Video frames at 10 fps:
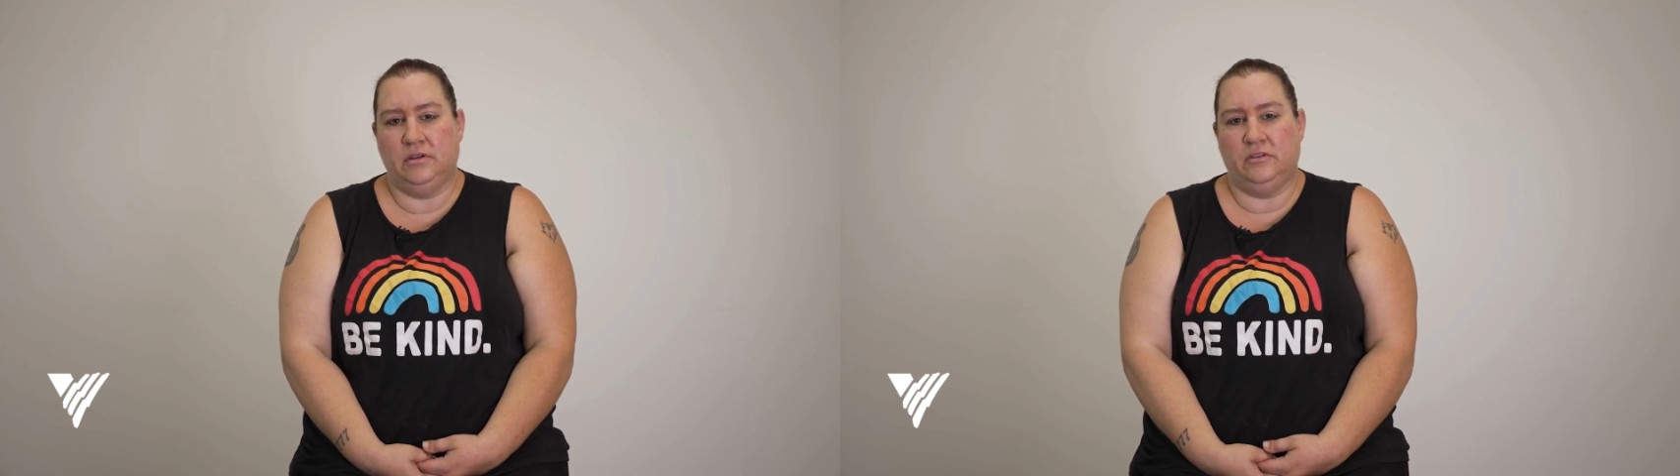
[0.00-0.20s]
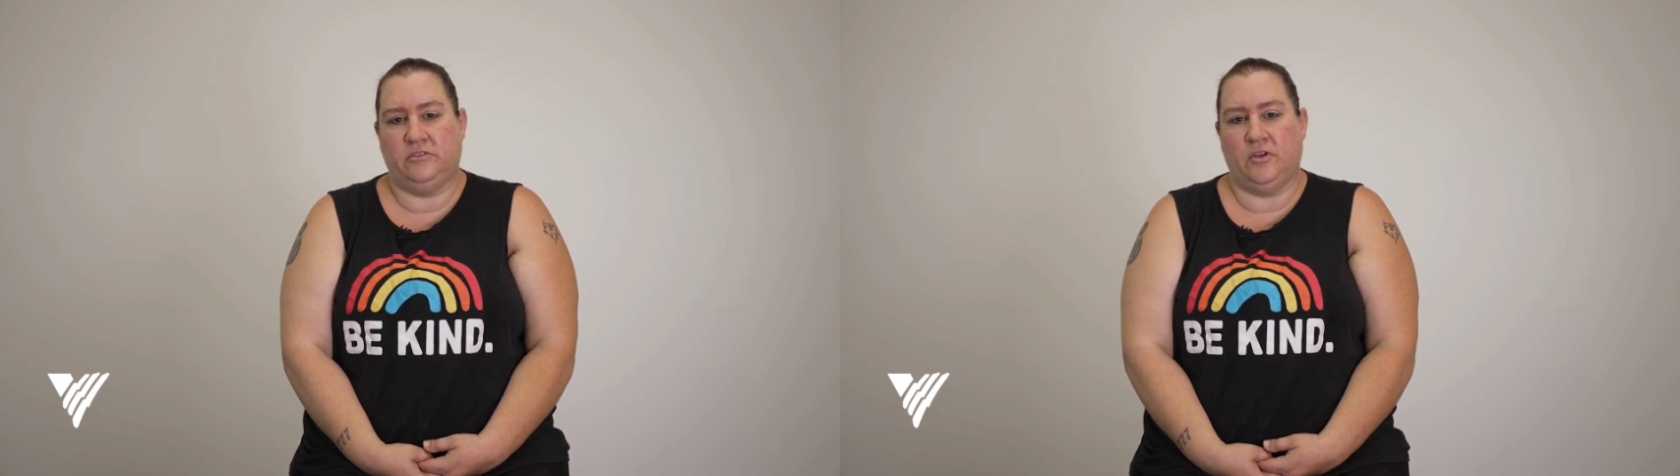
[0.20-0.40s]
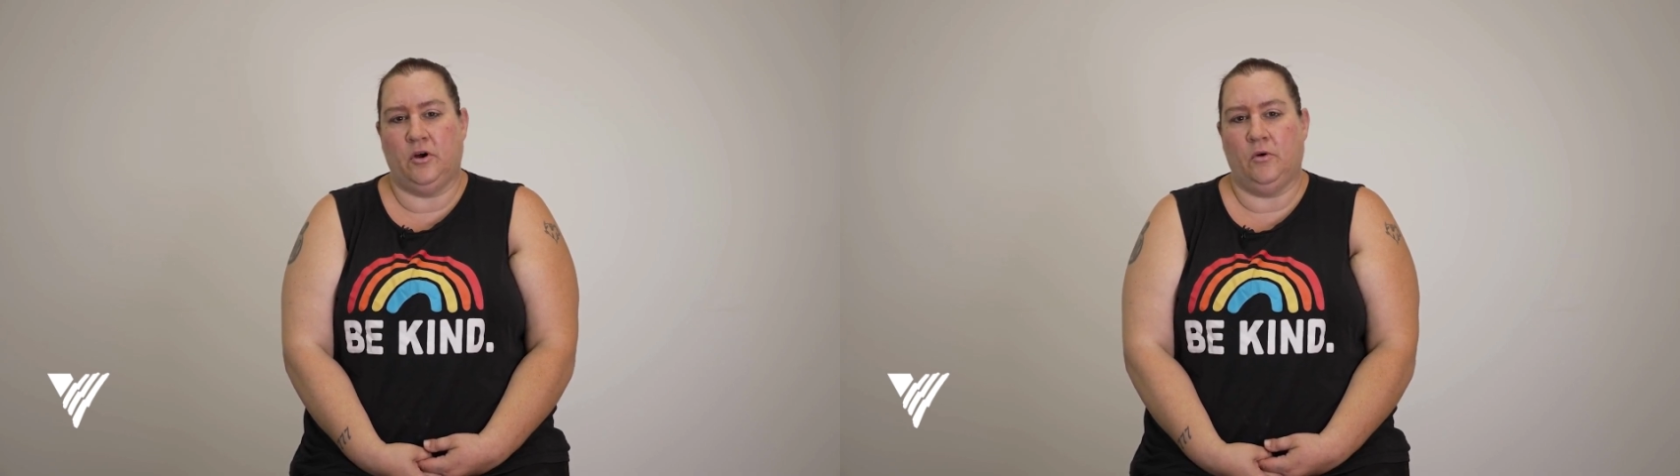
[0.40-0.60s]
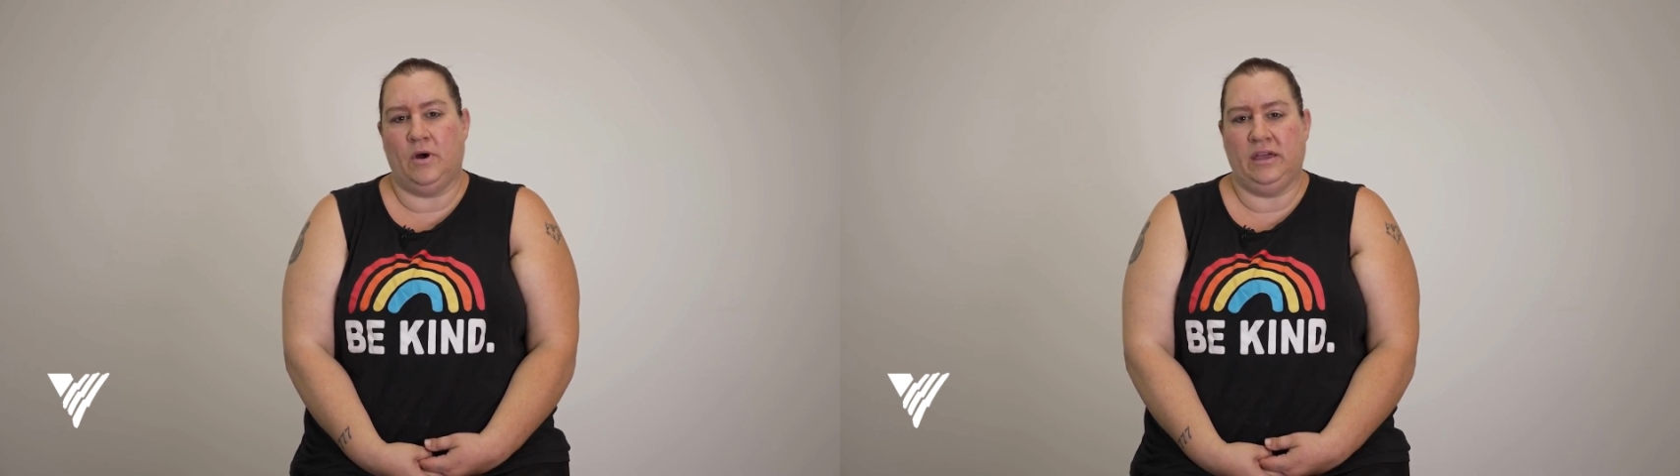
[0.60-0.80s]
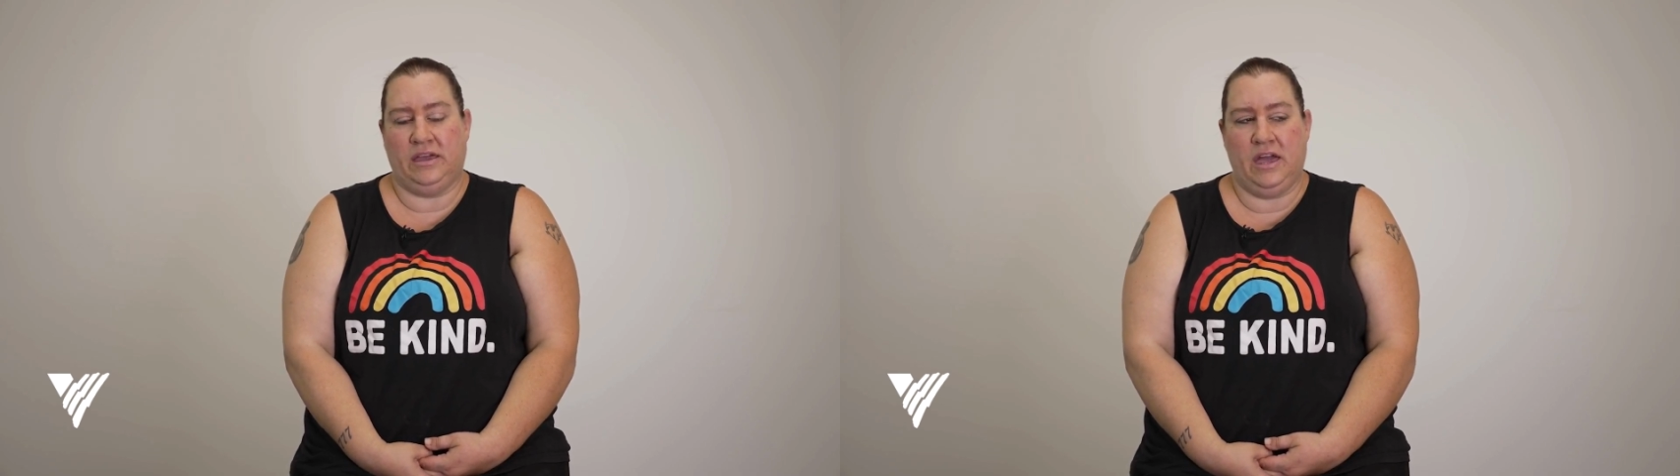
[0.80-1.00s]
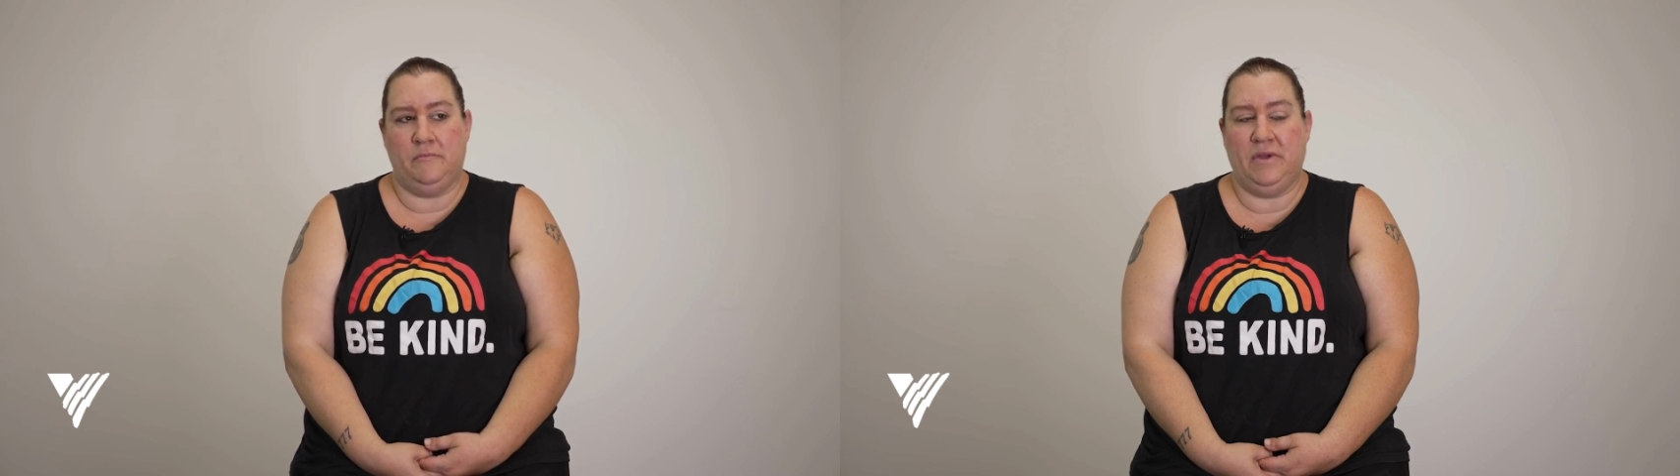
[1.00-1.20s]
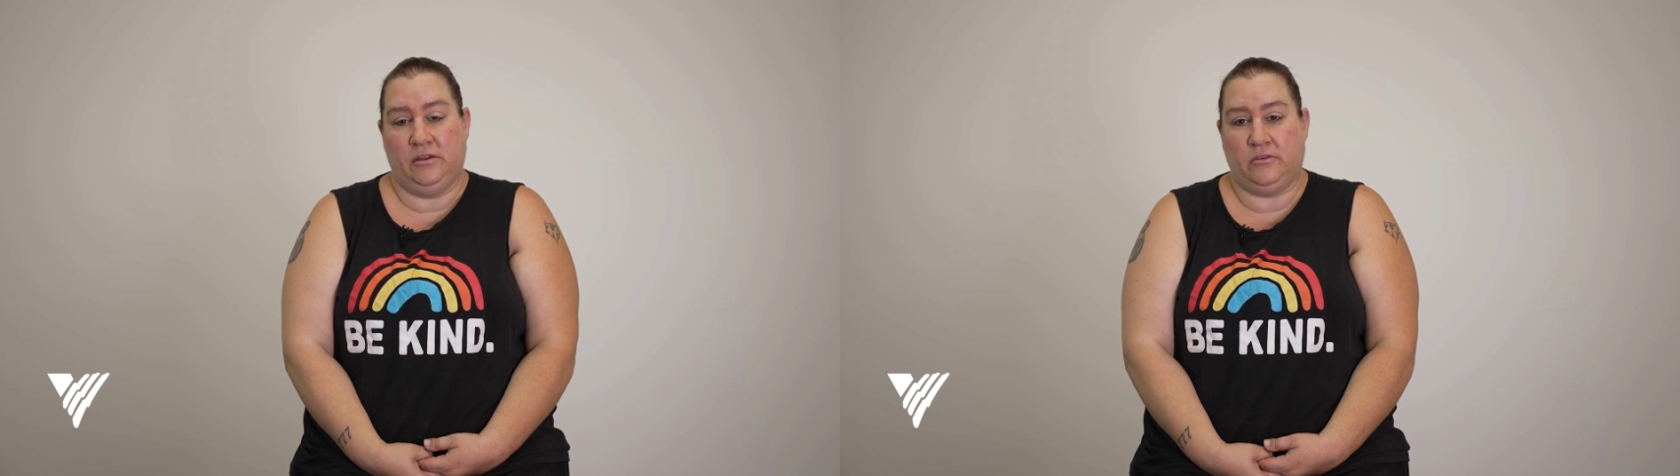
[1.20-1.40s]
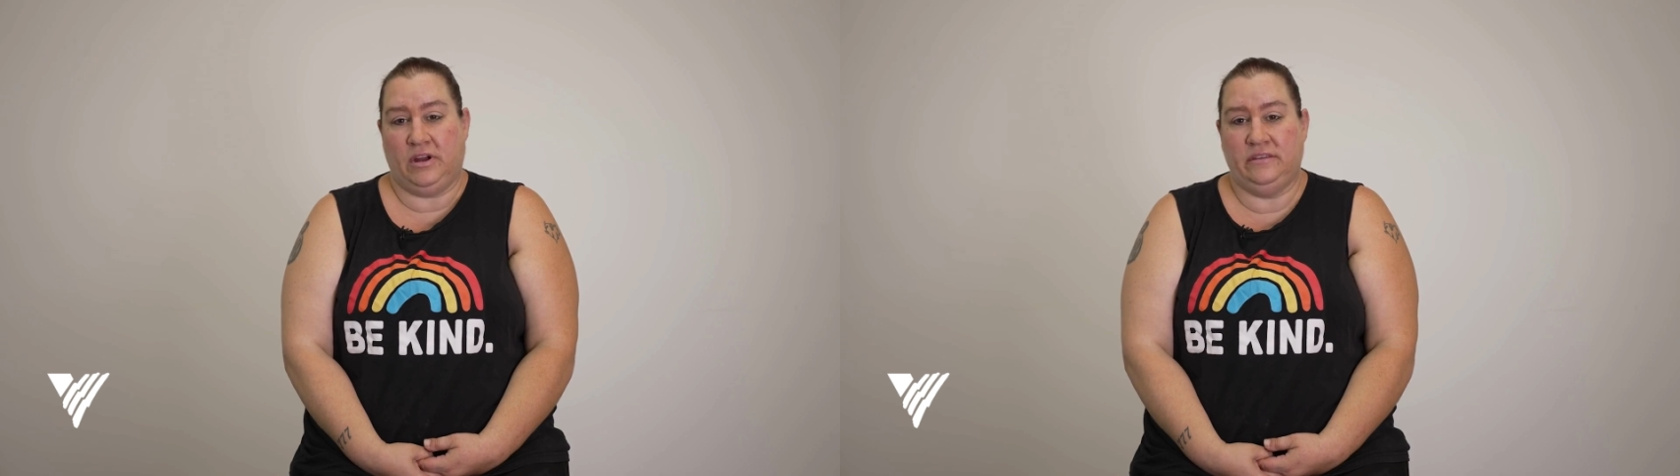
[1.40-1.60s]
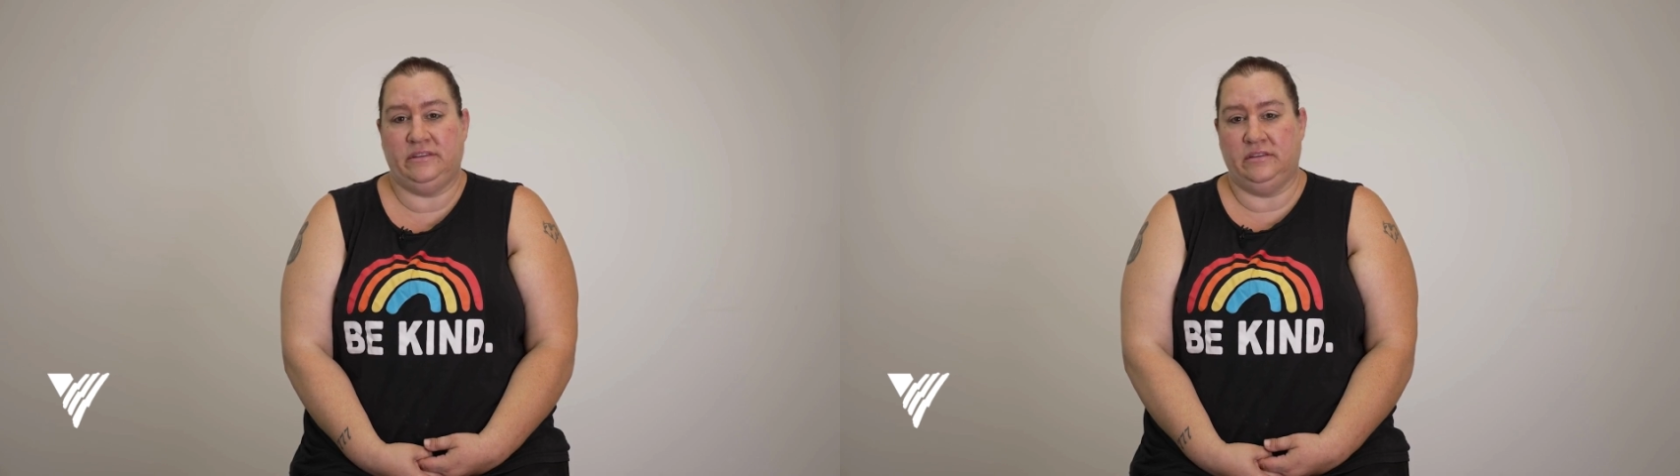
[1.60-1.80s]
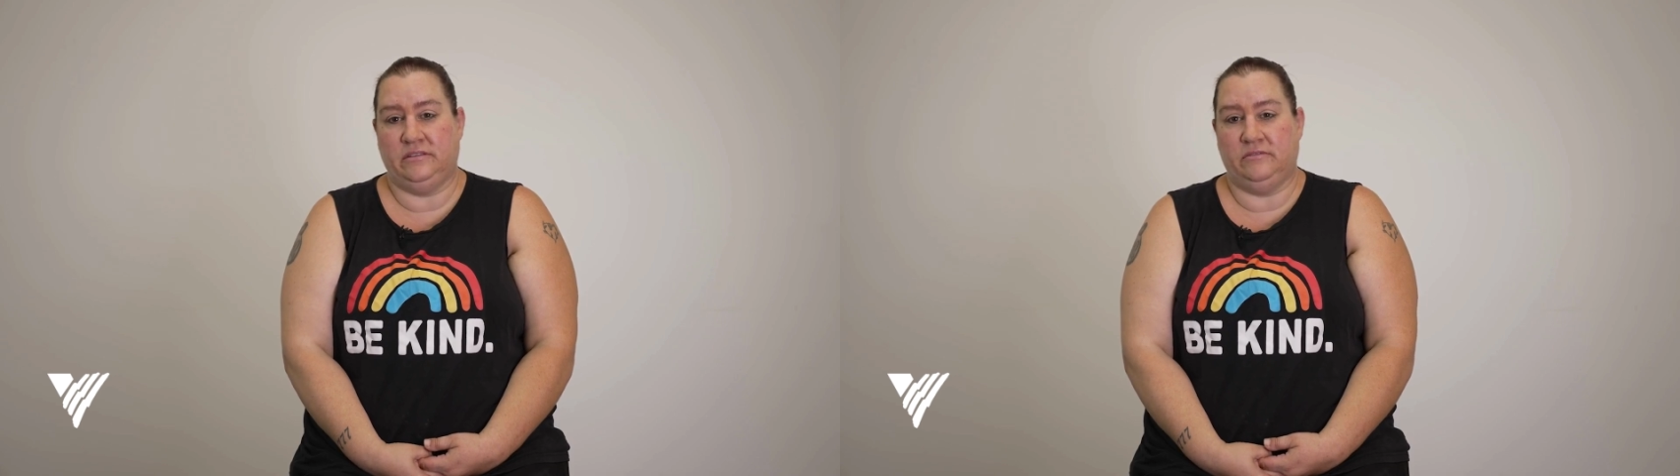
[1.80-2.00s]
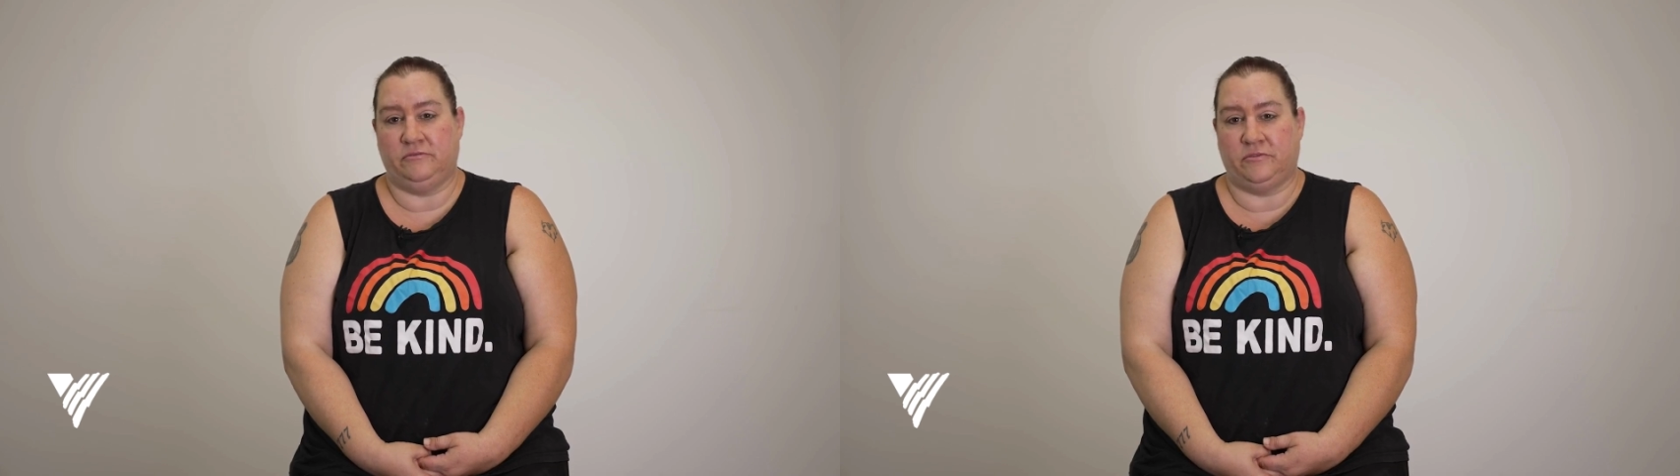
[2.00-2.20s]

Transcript: So I came in crises,